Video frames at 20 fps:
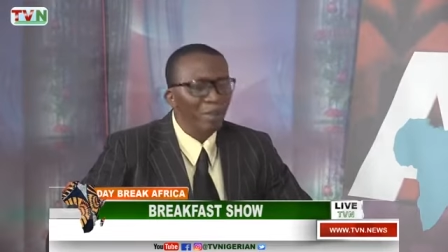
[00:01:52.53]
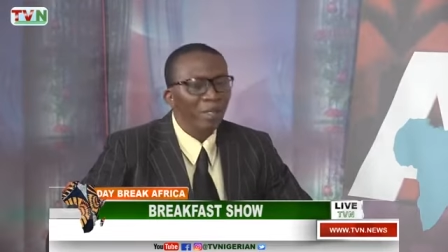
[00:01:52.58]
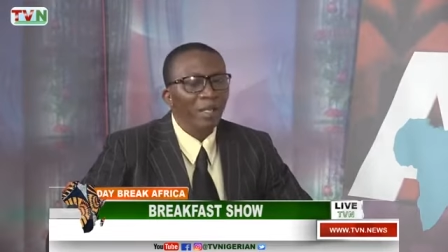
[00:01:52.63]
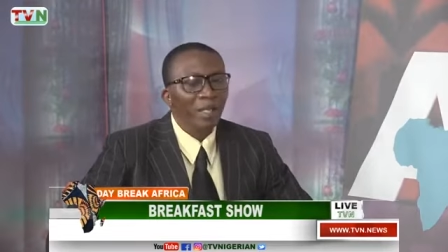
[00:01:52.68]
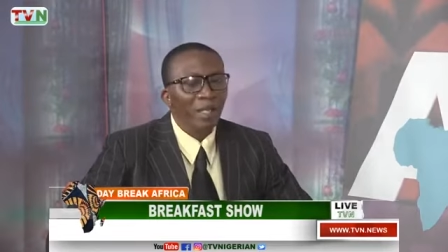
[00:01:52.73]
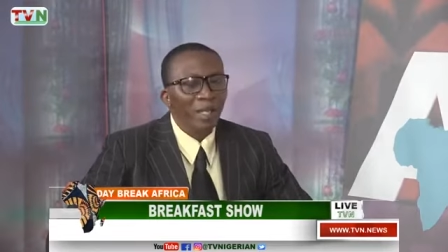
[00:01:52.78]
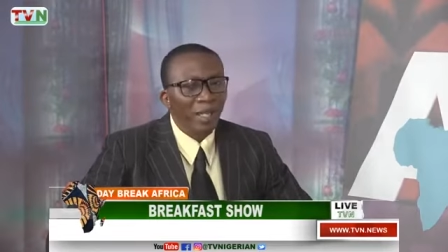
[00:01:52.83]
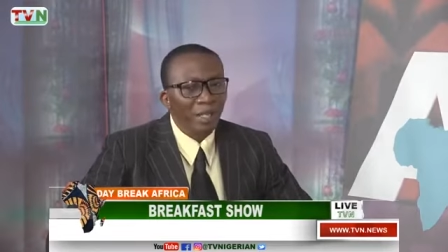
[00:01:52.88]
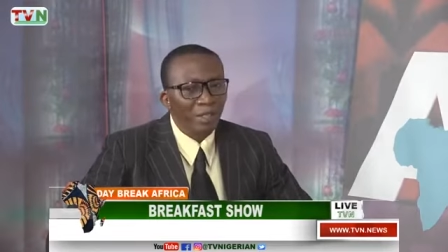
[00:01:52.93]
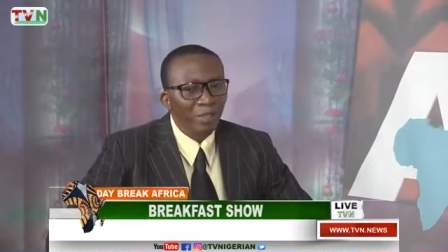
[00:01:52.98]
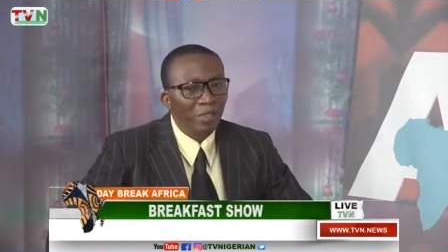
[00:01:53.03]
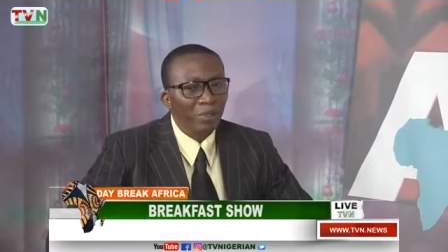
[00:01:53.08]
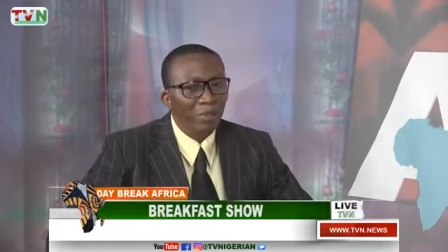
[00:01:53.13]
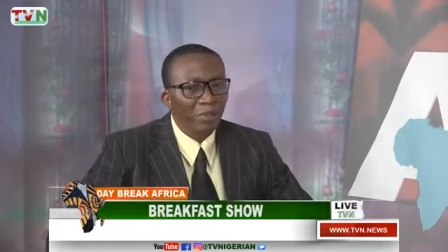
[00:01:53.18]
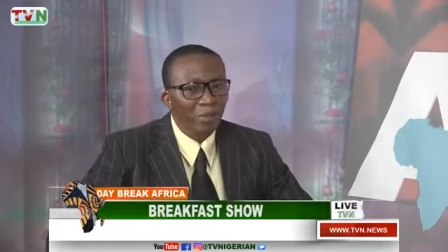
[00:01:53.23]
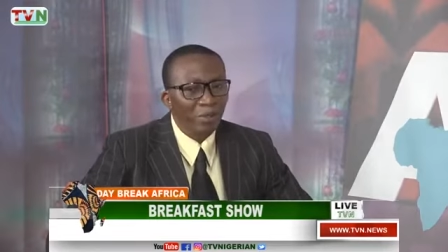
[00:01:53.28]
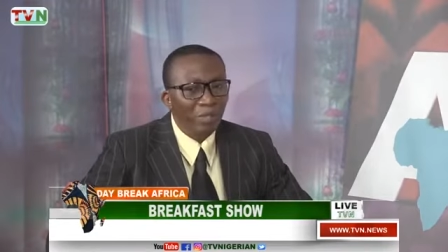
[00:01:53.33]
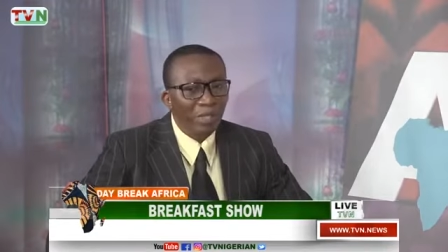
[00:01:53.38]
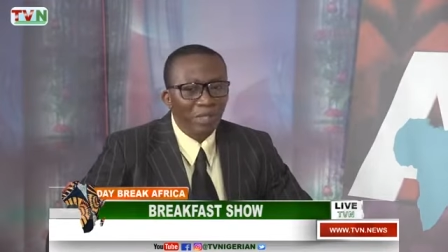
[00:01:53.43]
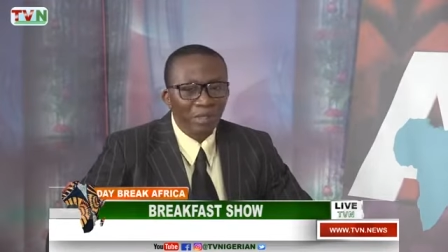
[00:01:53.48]
And
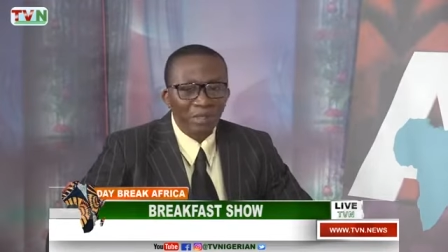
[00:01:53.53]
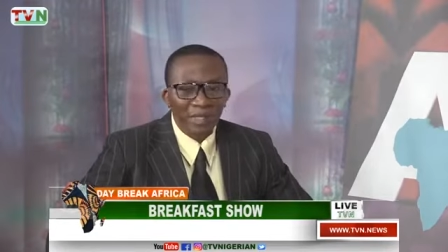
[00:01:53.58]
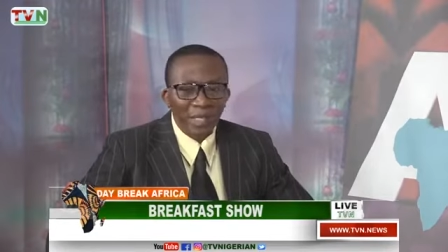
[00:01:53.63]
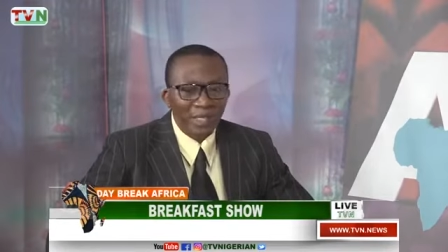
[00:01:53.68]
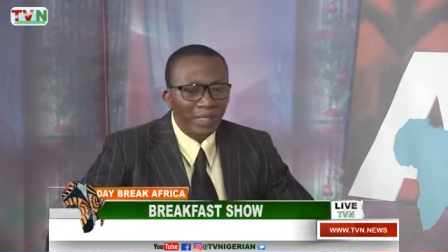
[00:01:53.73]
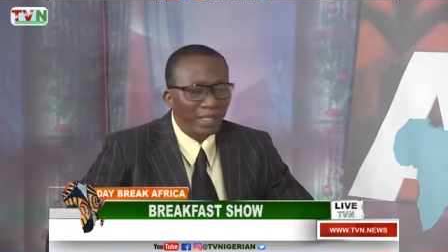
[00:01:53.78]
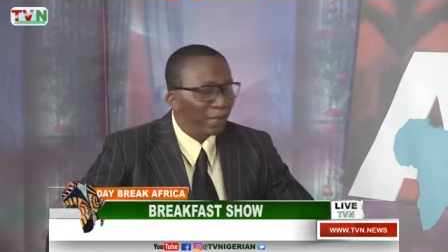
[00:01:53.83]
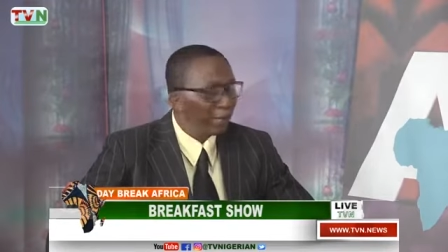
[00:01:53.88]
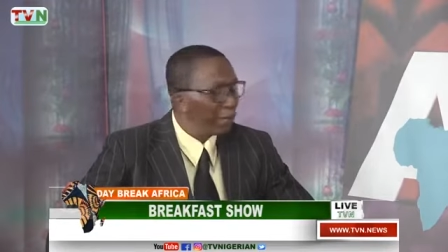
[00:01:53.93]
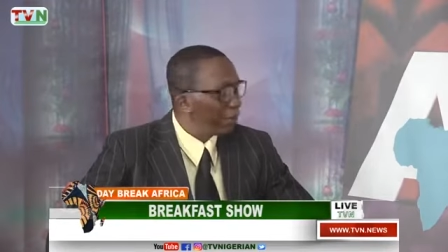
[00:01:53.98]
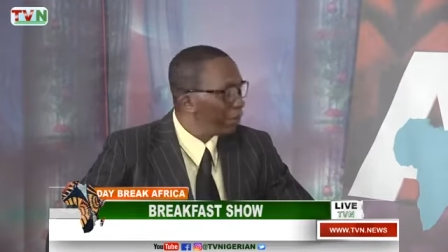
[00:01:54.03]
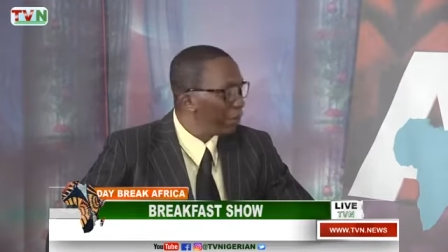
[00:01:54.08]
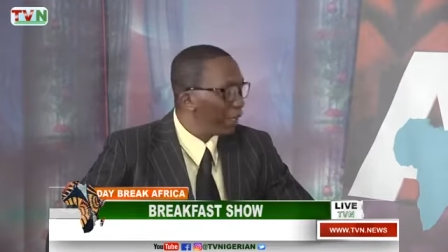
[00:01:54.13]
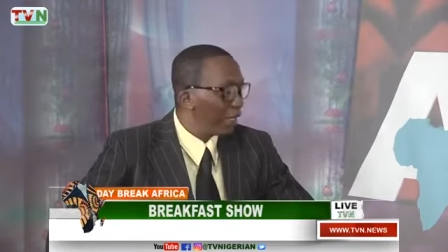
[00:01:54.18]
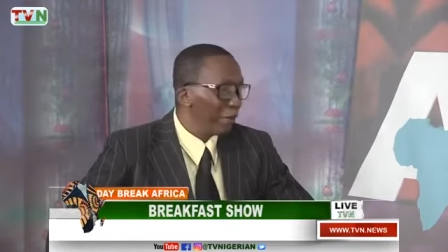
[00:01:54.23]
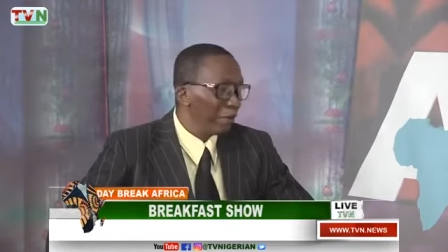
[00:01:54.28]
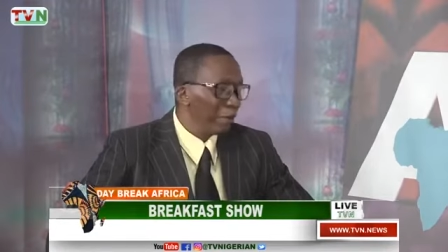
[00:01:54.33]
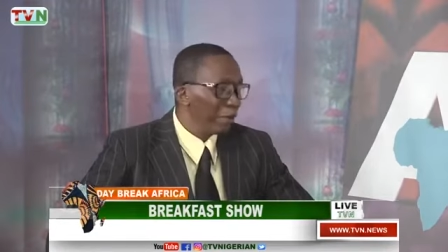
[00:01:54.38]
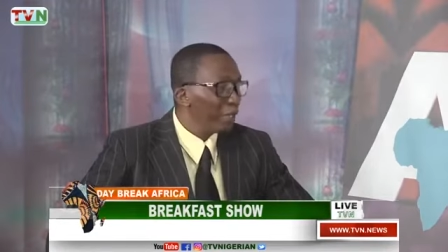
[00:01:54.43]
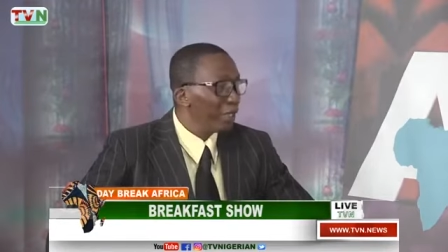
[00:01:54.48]
also the Lassa fever,
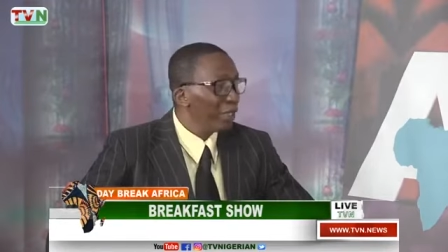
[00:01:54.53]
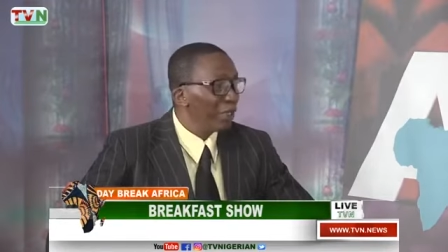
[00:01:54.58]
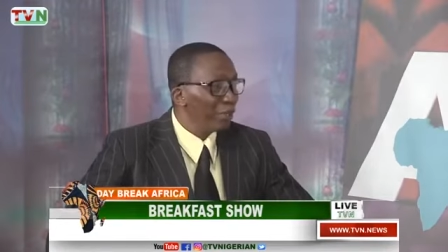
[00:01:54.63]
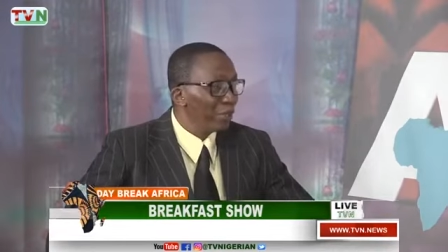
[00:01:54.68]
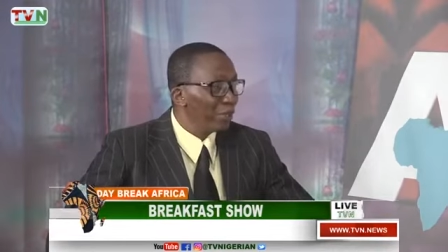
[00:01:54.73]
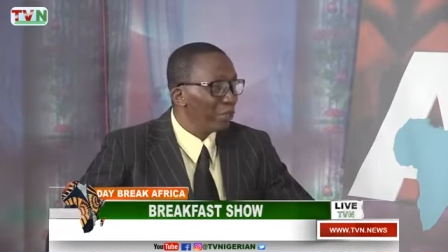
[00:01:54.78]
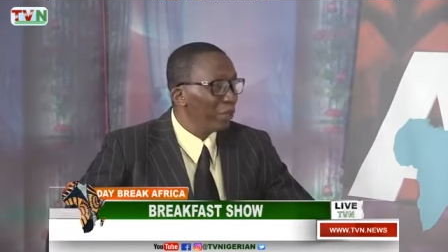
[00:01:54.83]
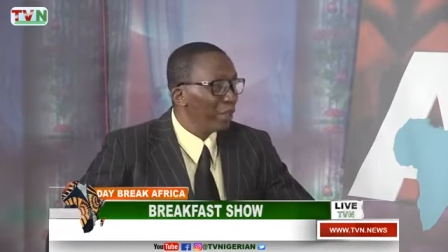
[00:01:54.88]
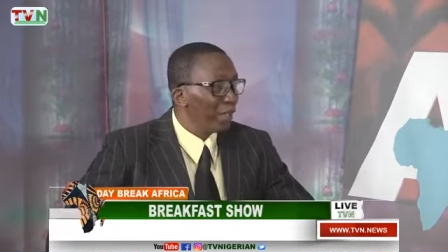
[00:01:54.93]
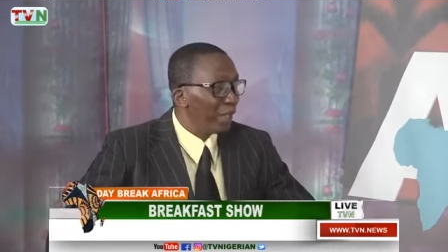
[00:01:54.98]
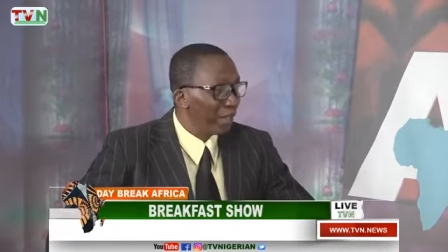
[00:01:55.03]
everybody knows we